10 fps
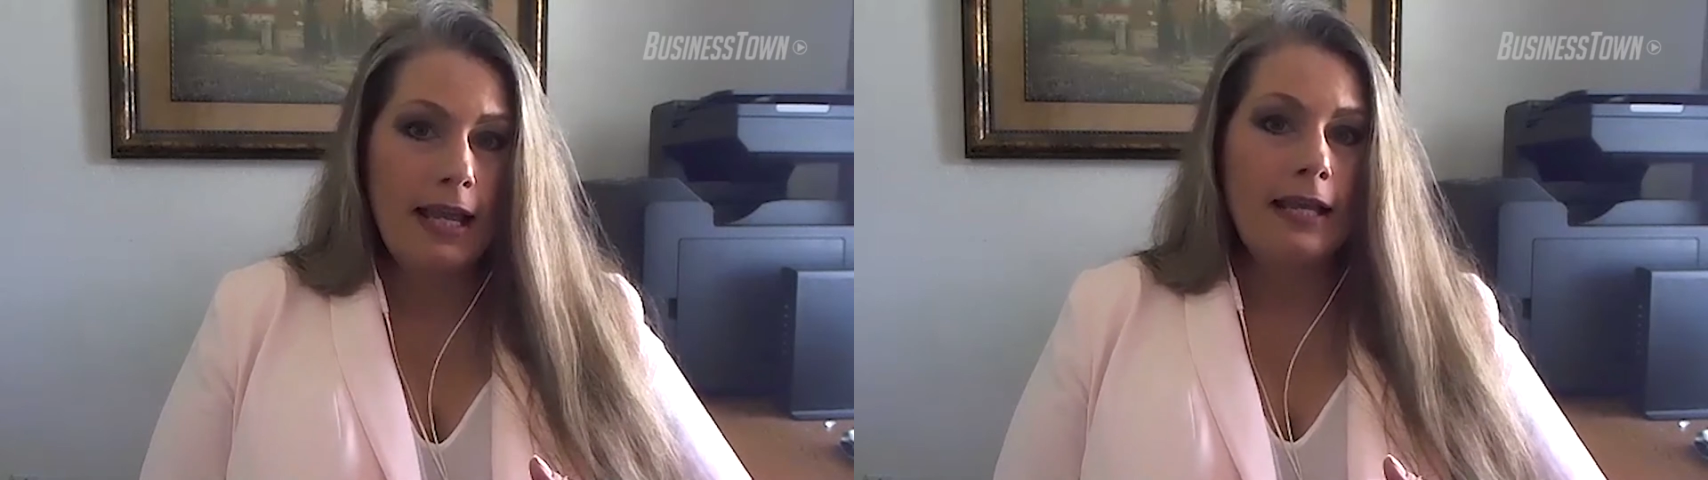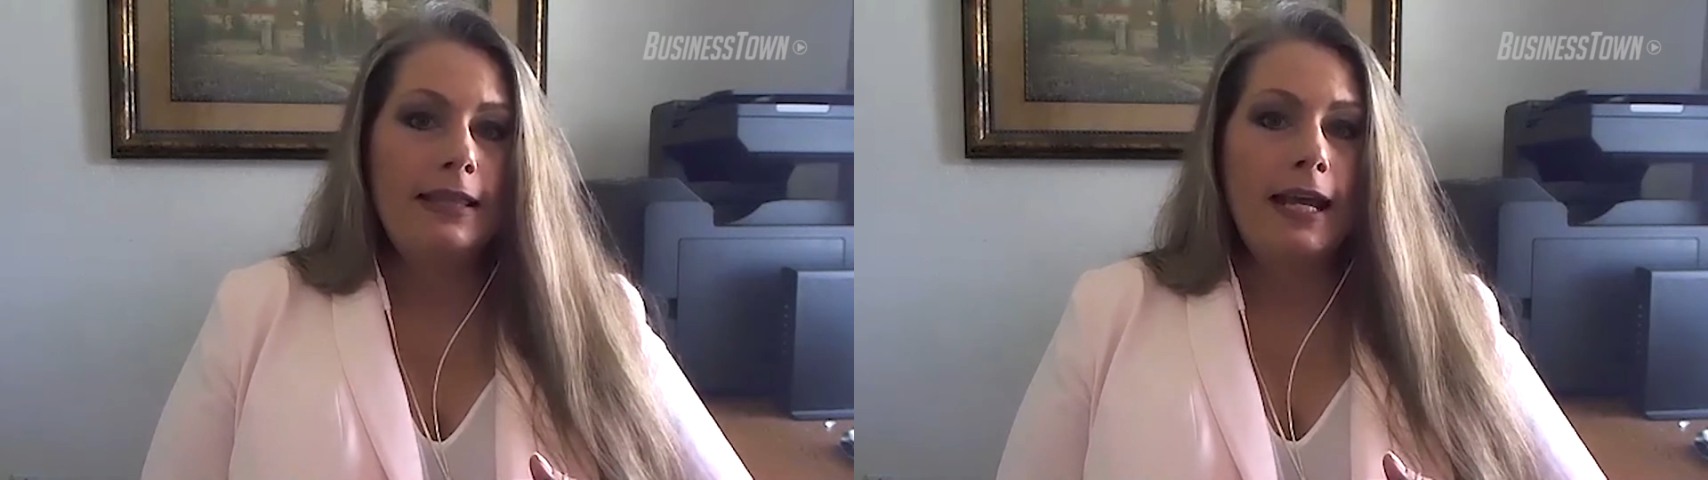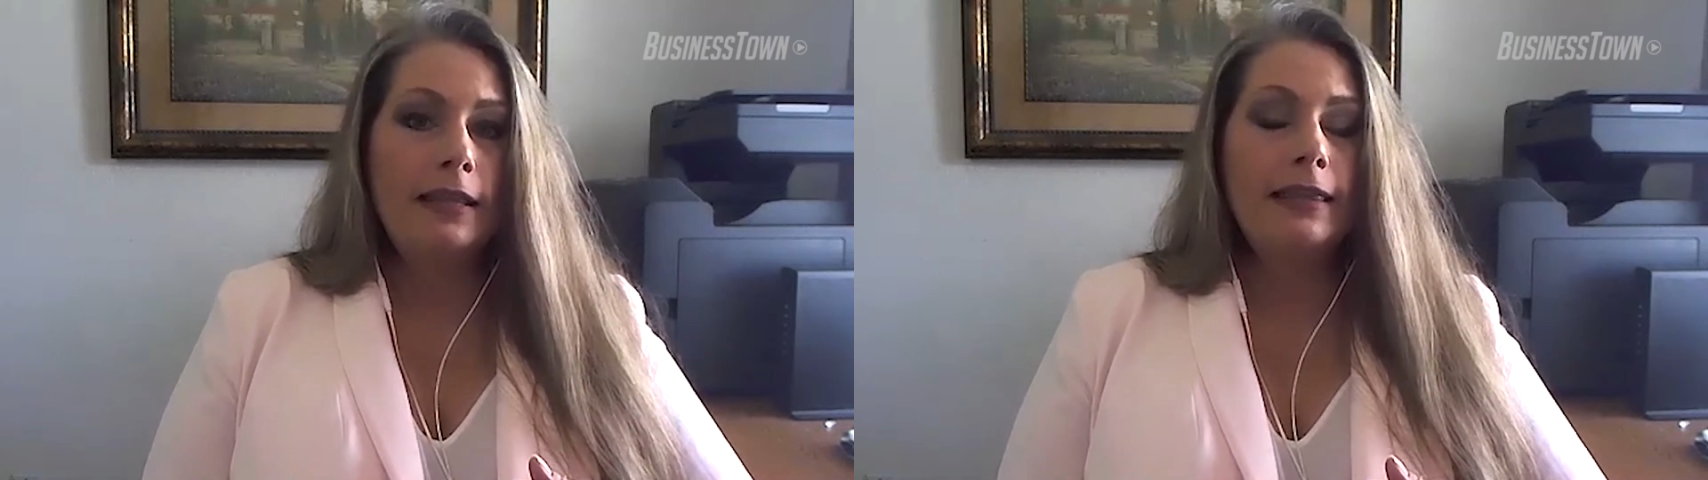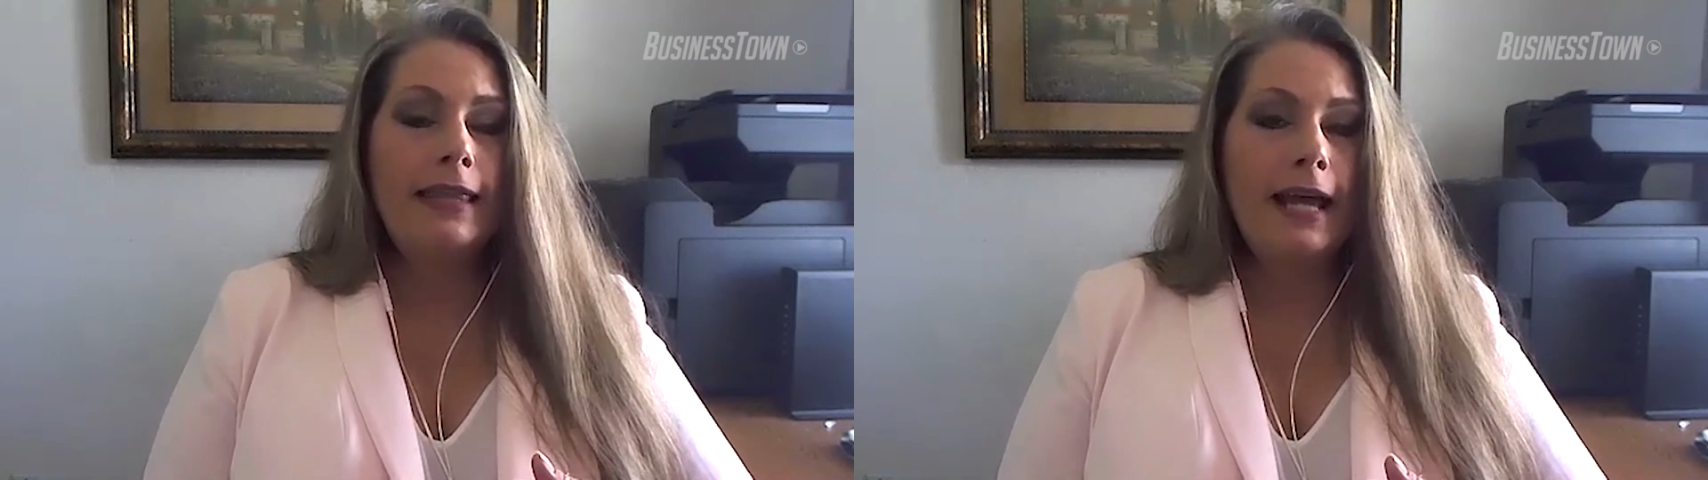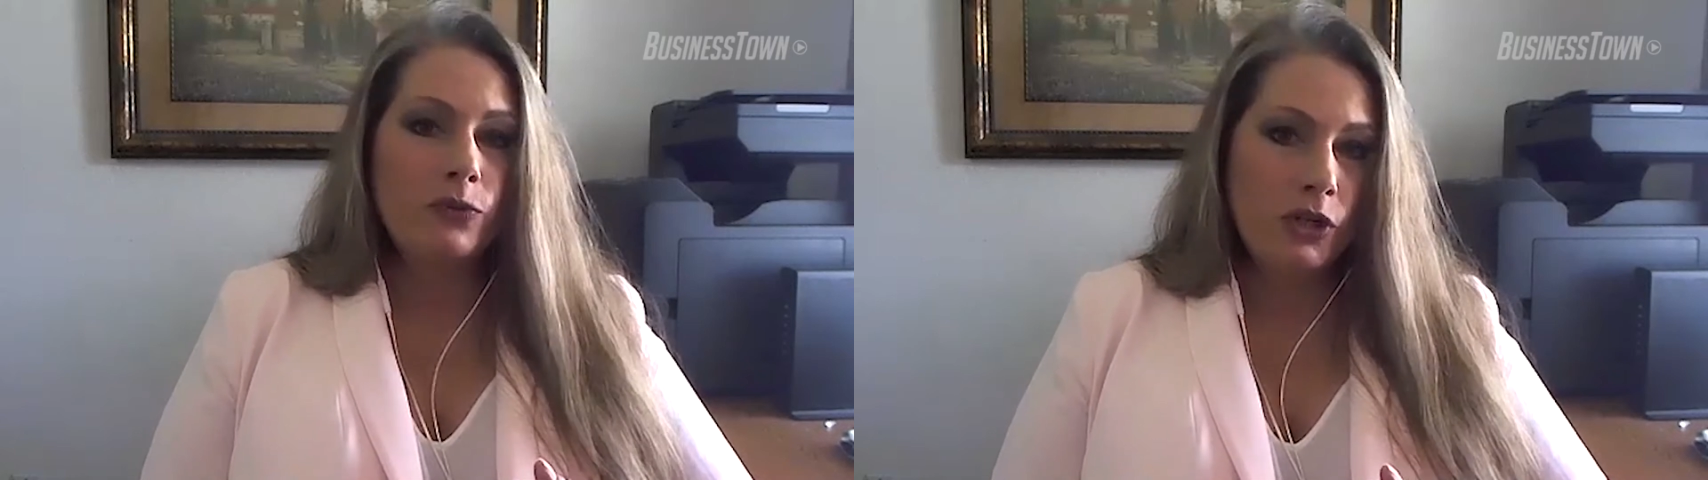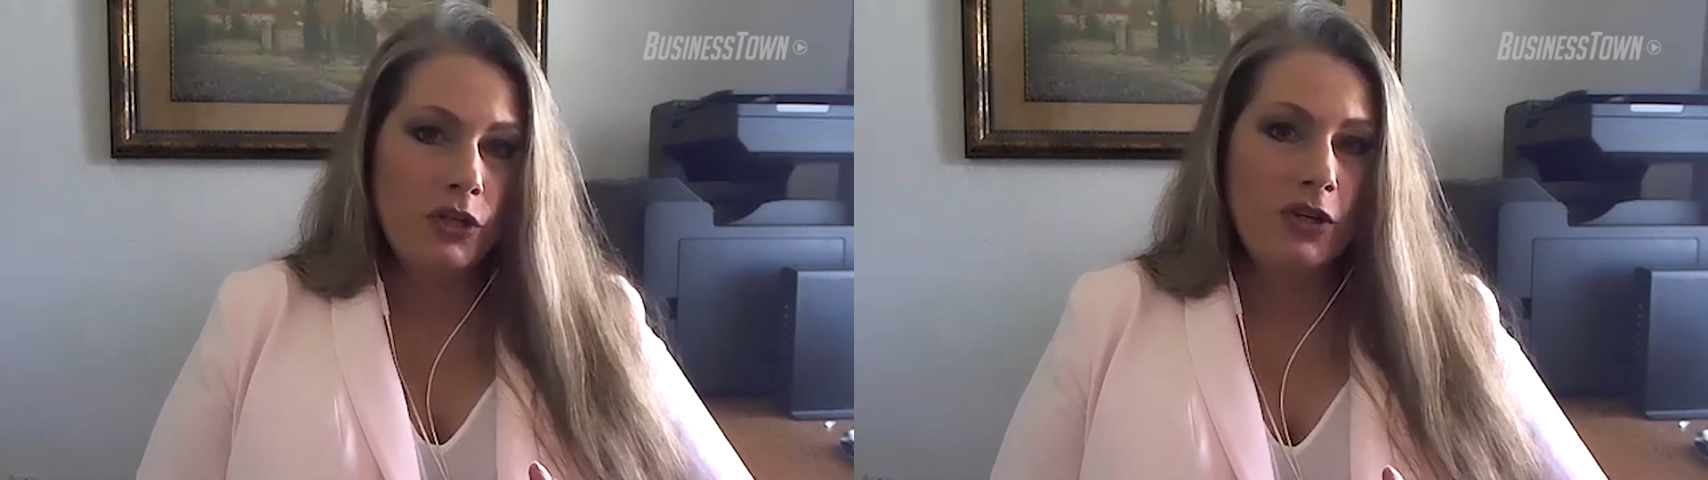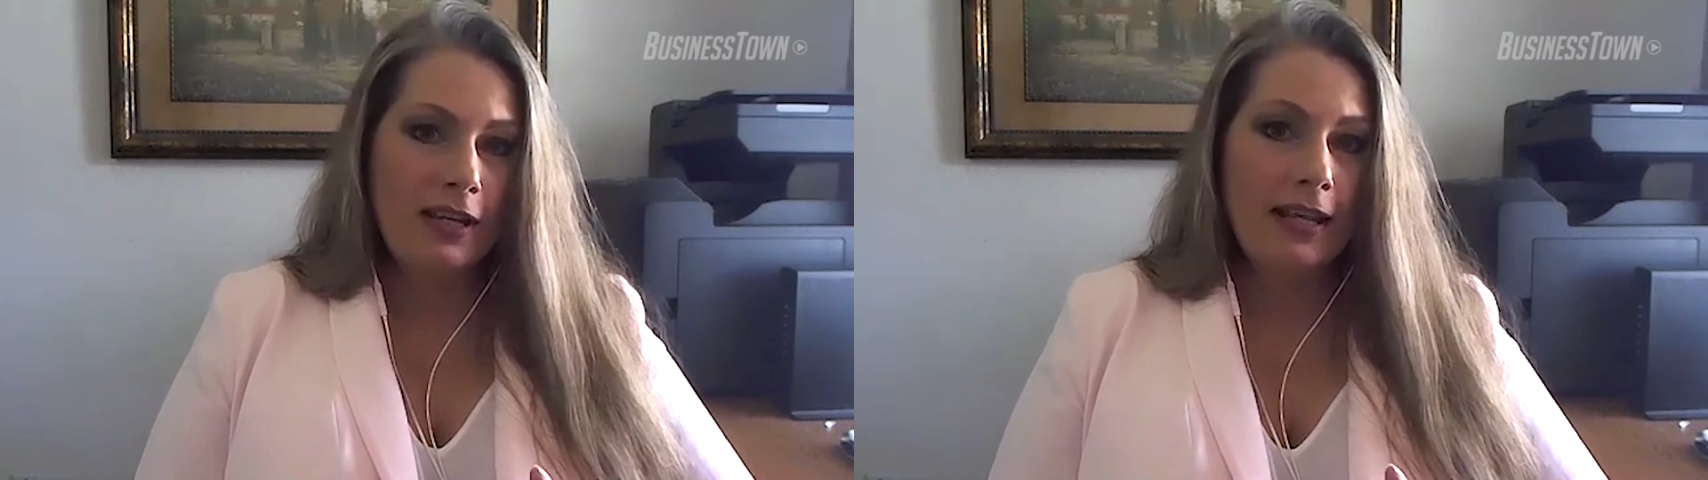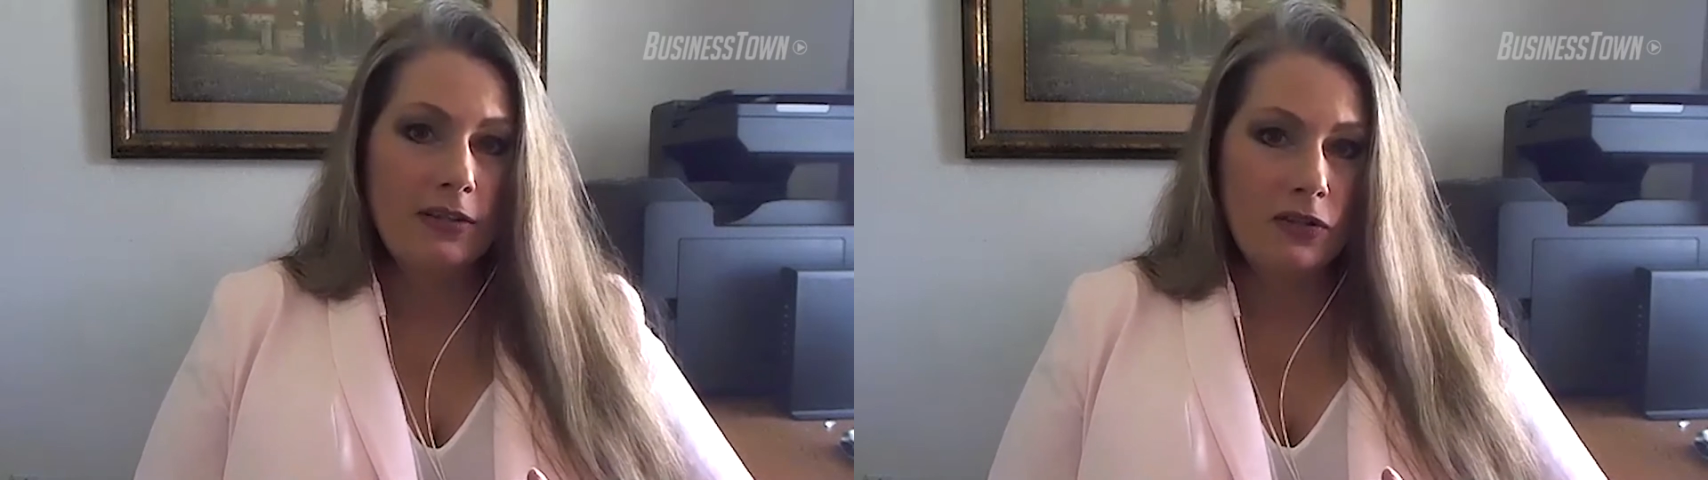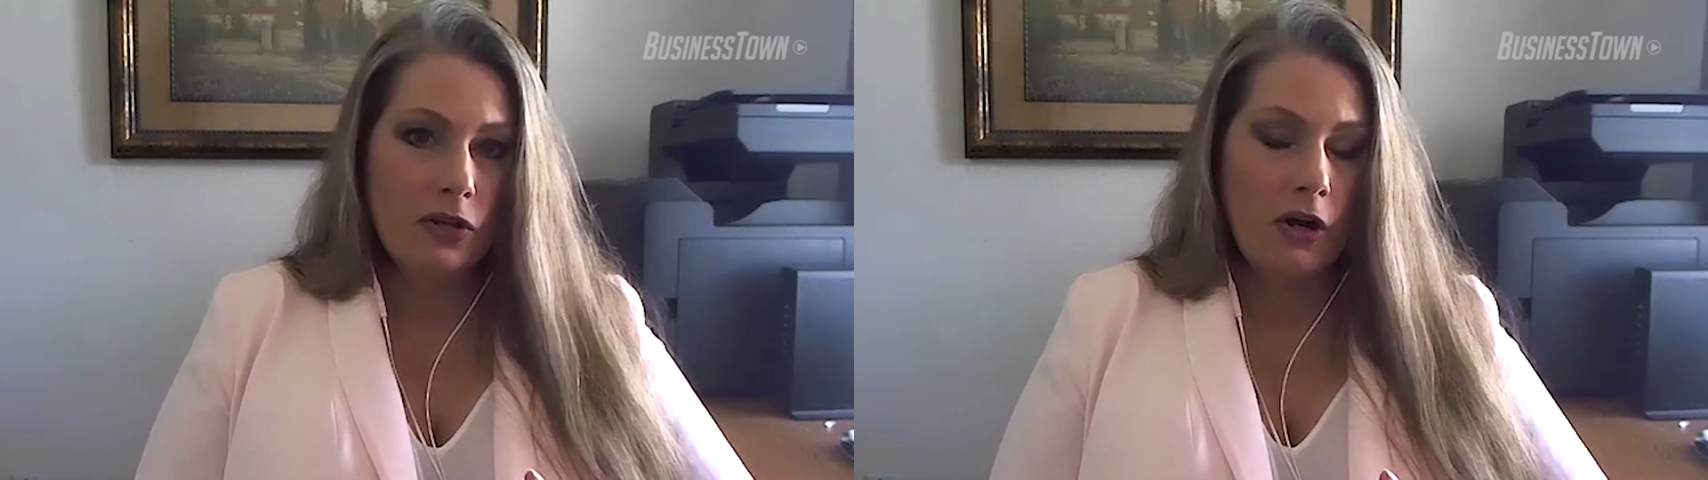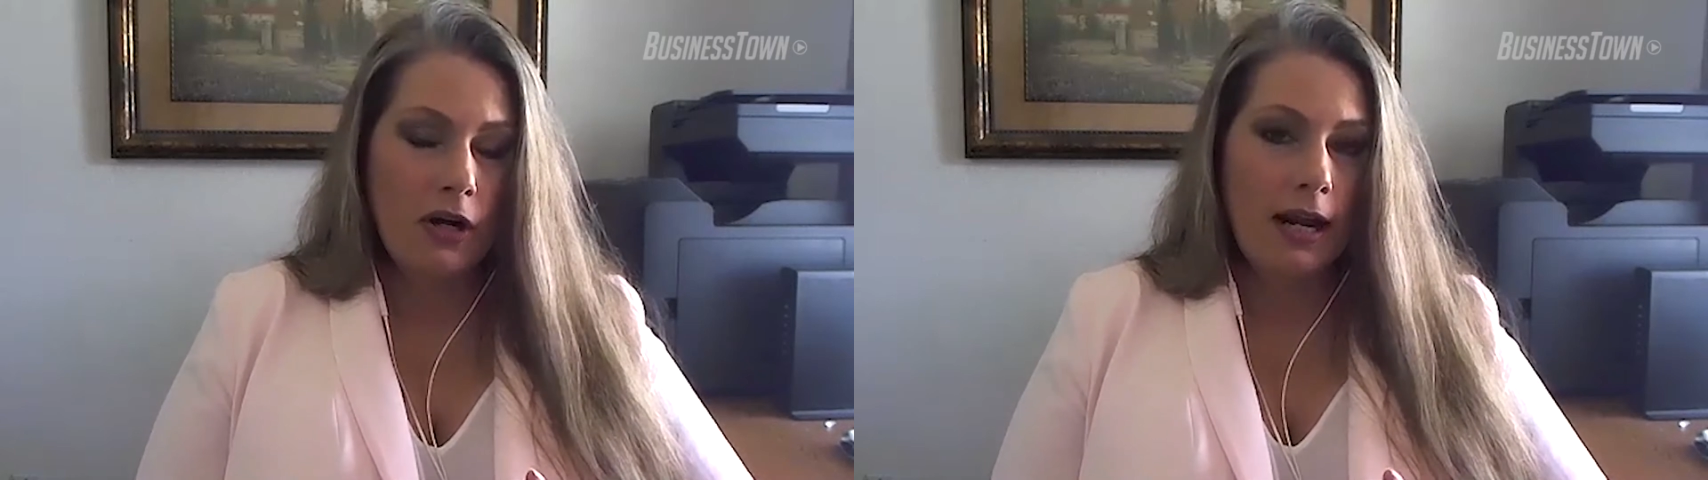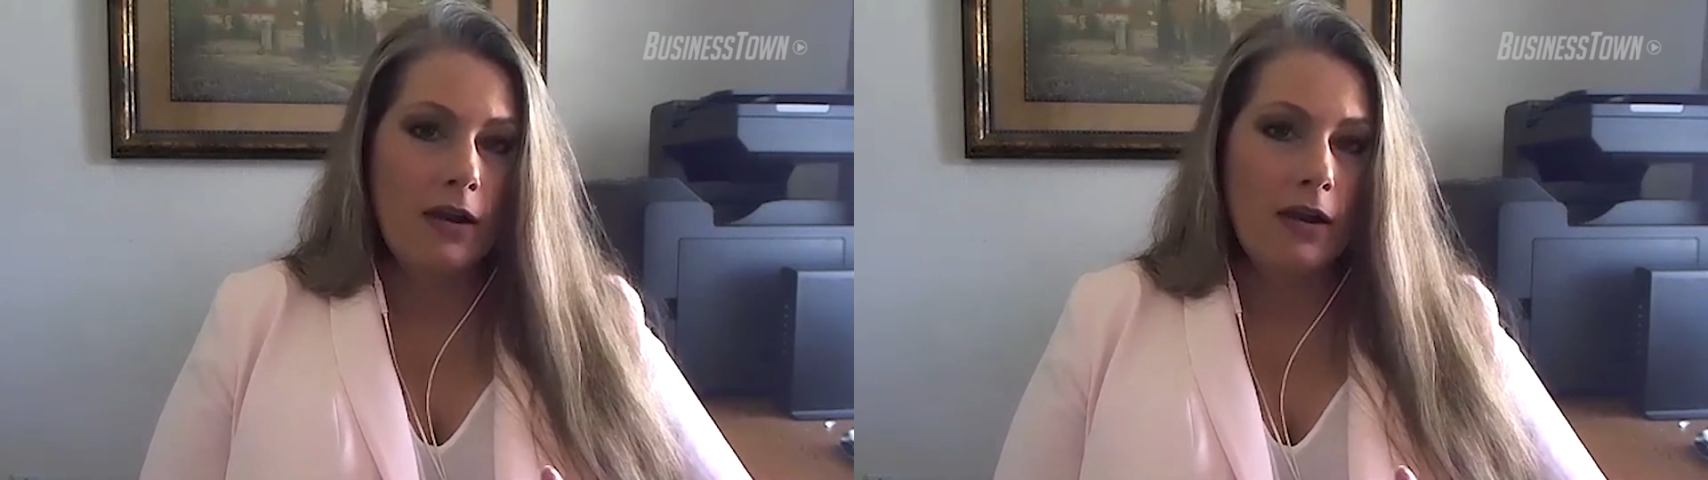then that's where you can get started